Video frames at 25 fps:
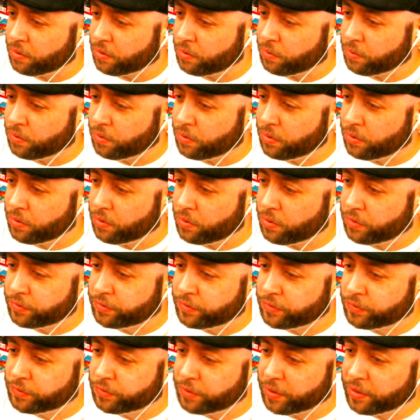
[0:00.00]
Whoa,
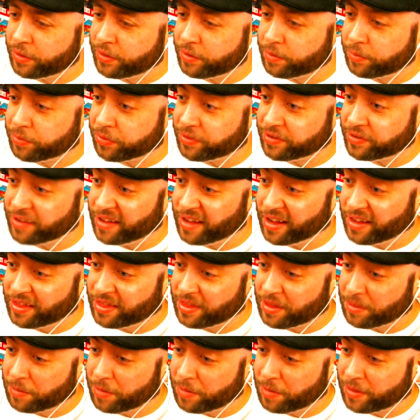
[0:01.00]
she's willing to protect
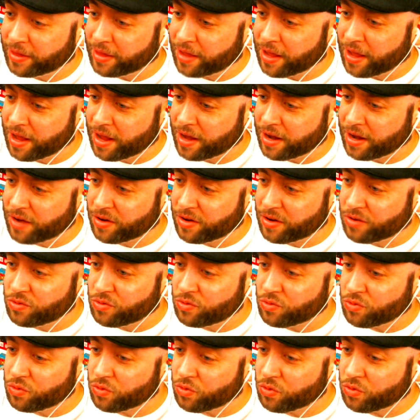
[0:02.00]
them like that?
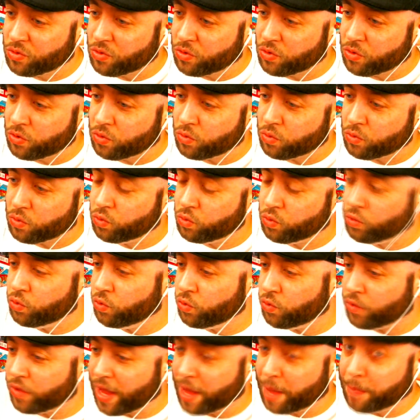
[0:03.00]

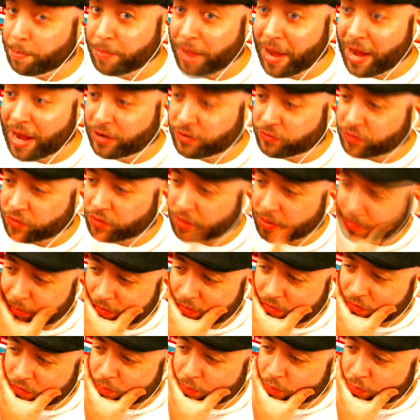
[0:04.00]
Ooh, that backdrop looks